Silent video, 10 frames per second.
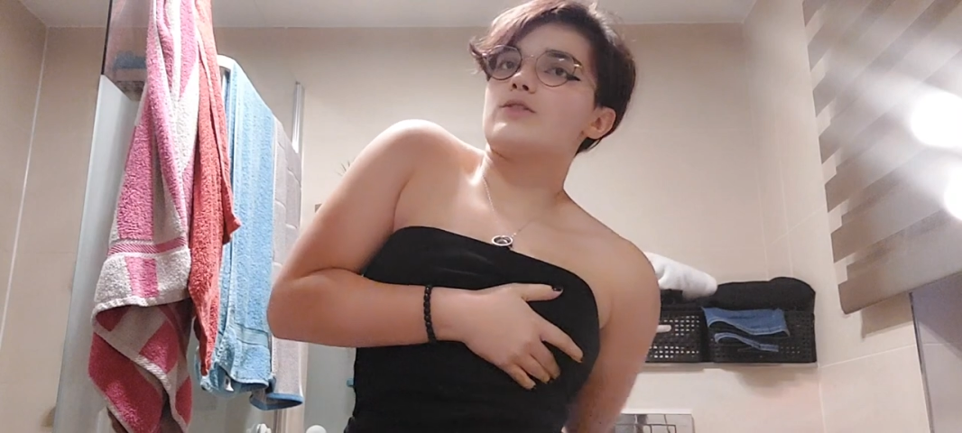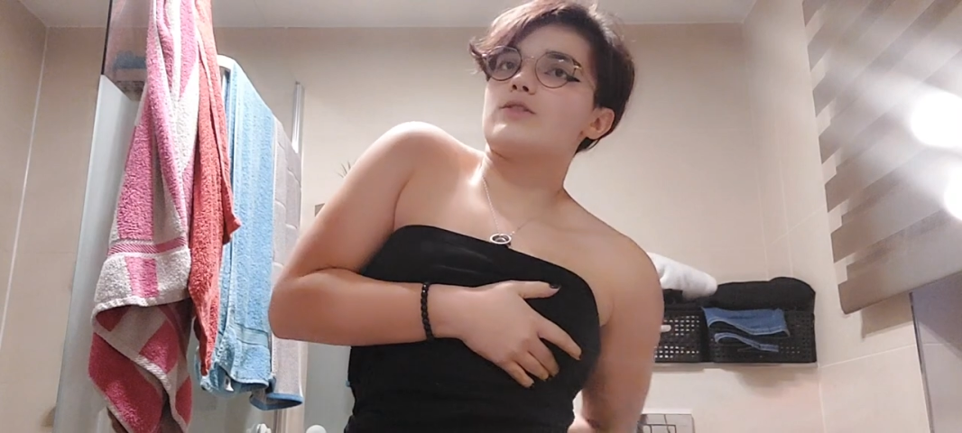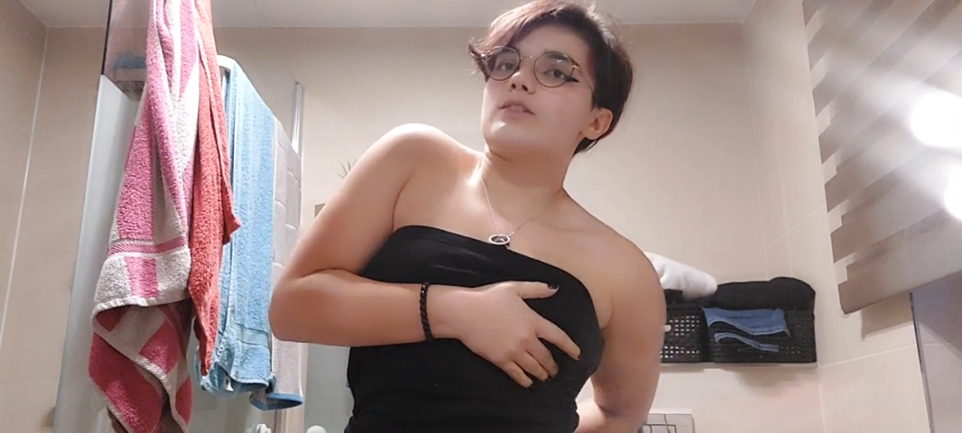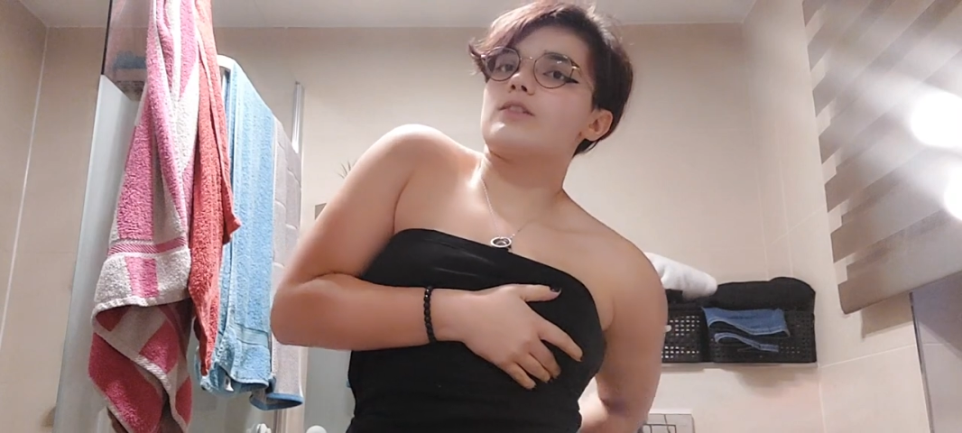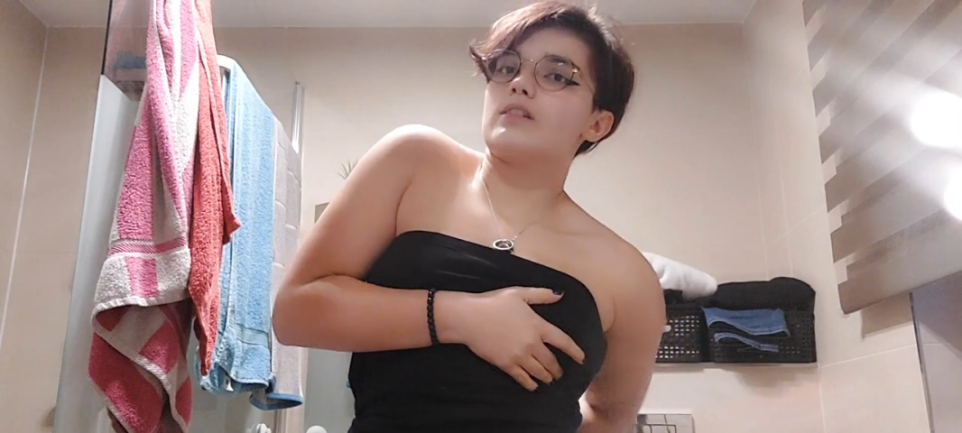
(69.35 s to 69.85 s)

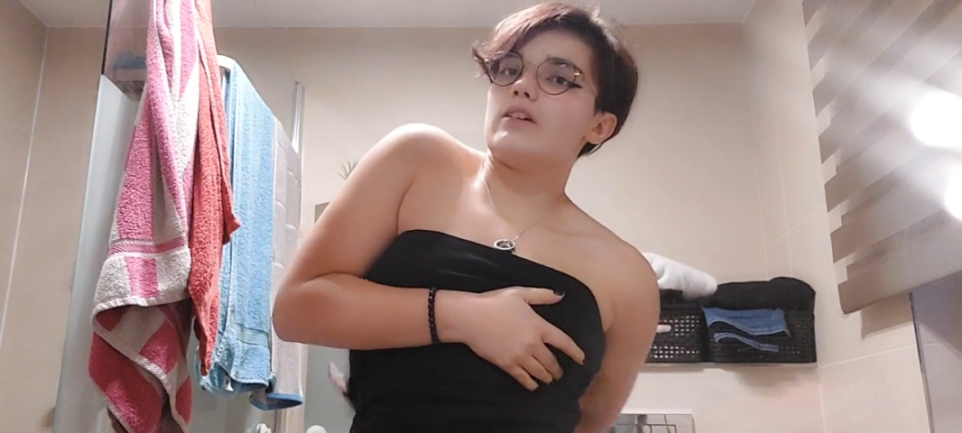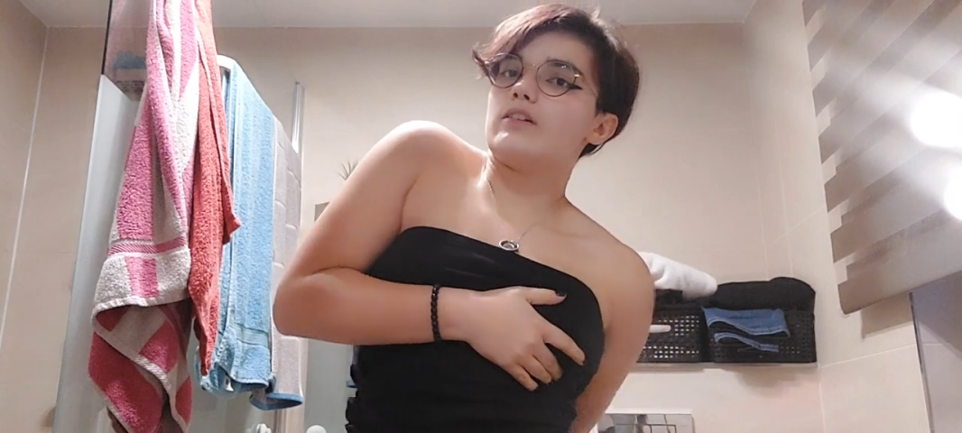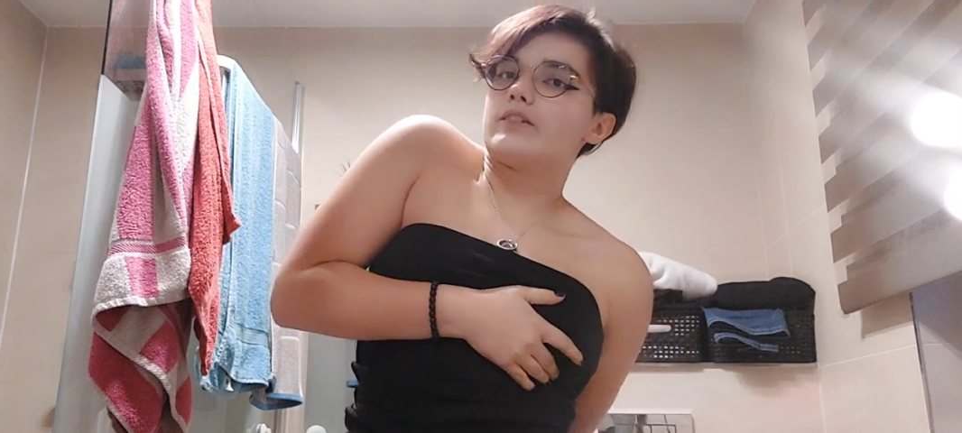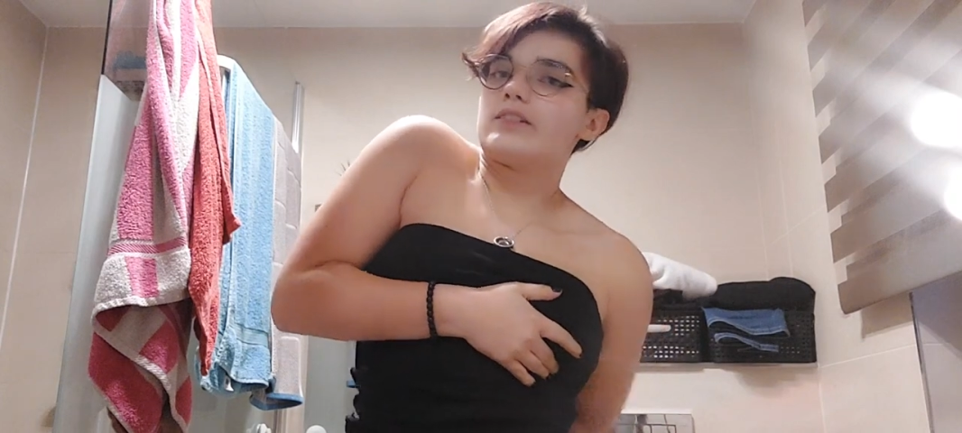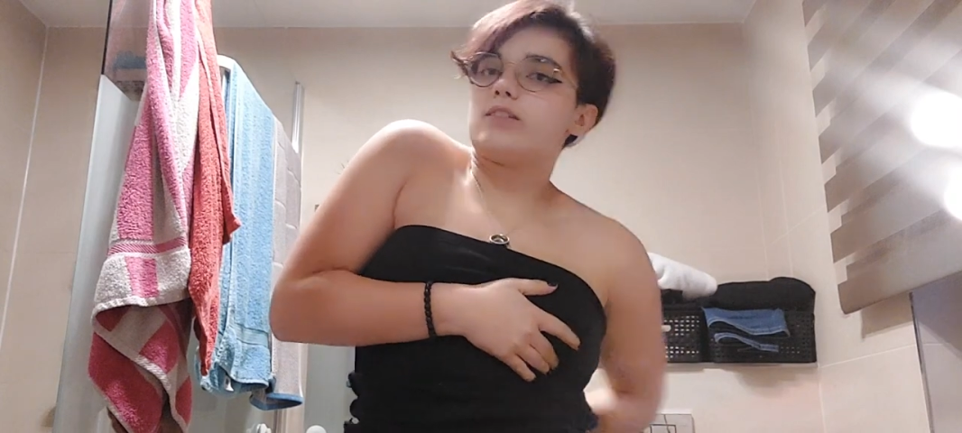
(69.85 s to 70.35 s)
just
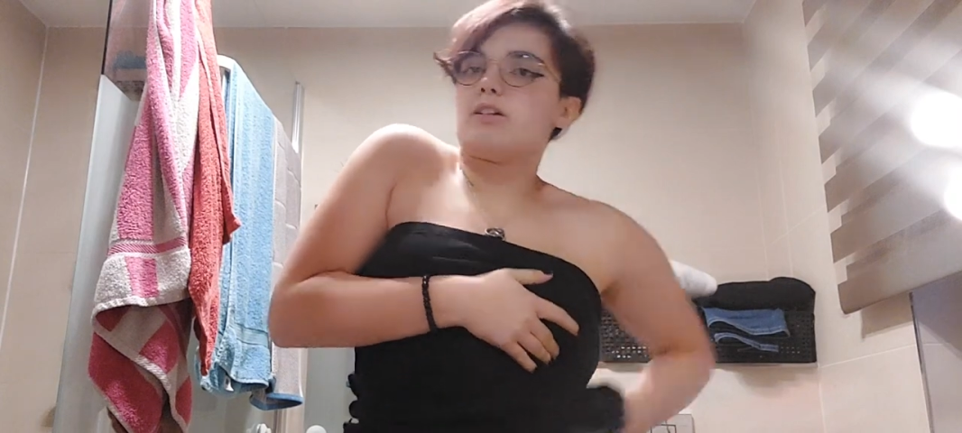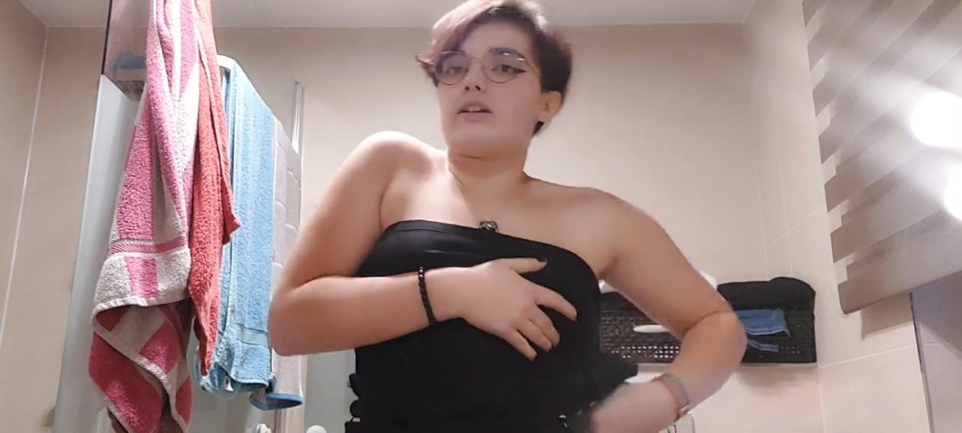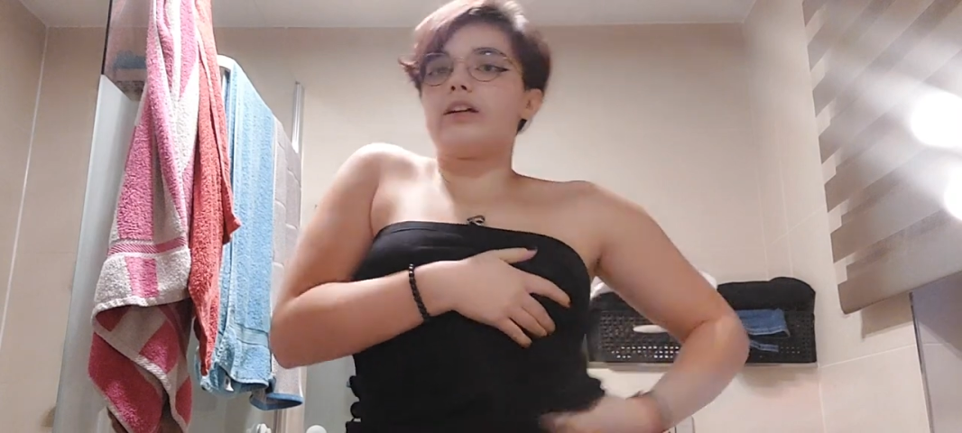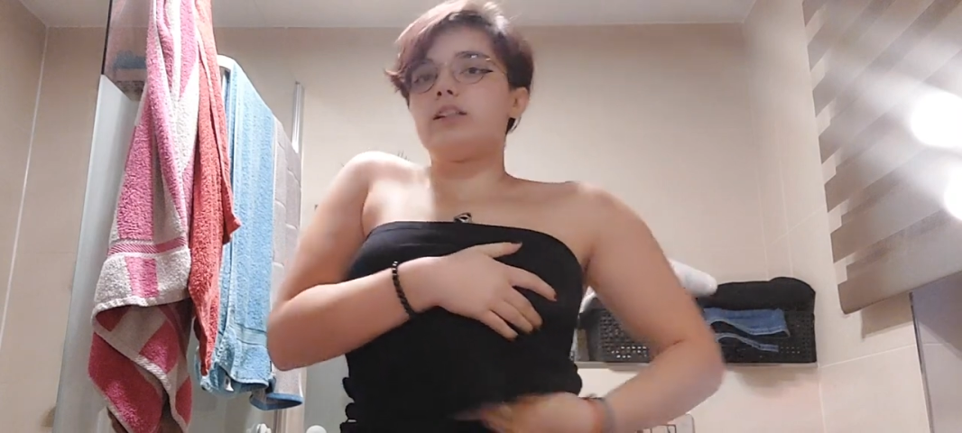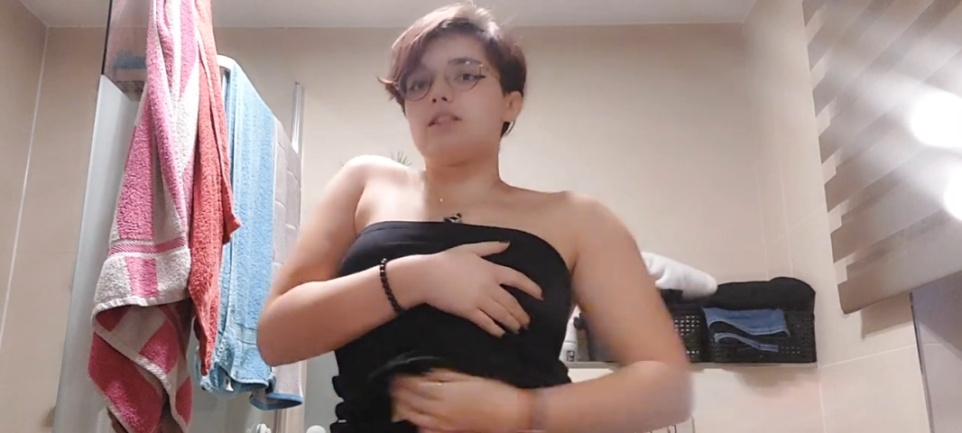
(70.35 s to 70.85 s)

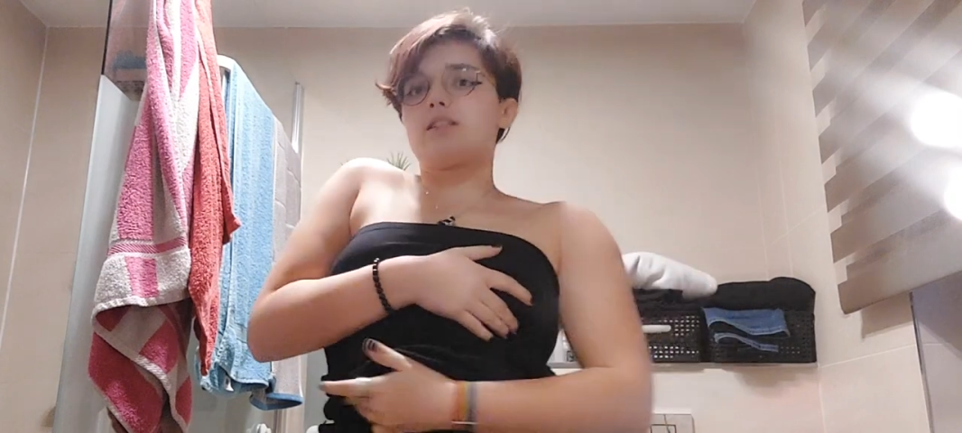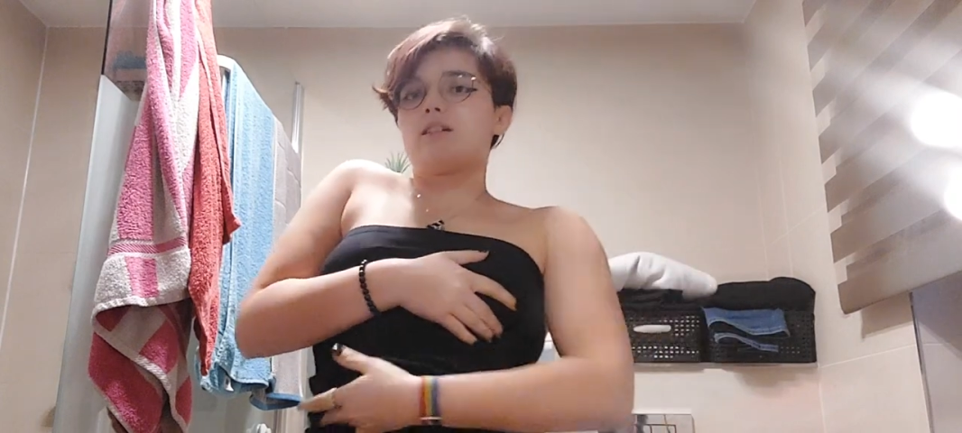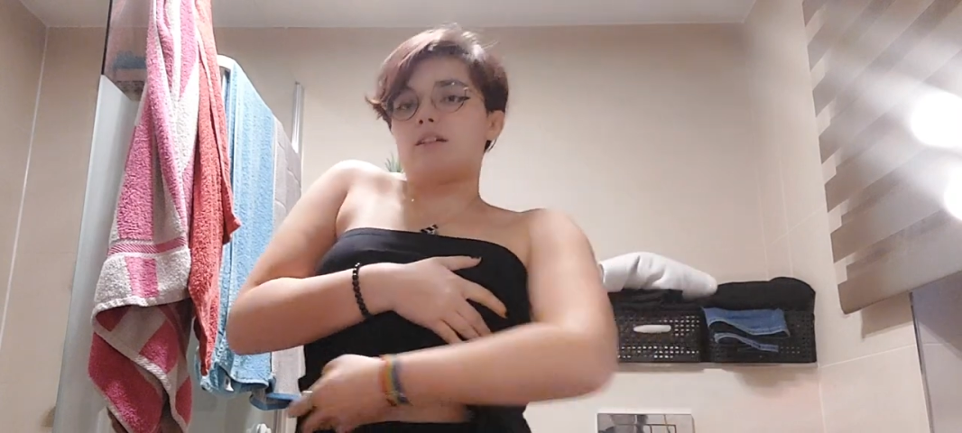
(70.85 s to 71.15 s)
untuck it,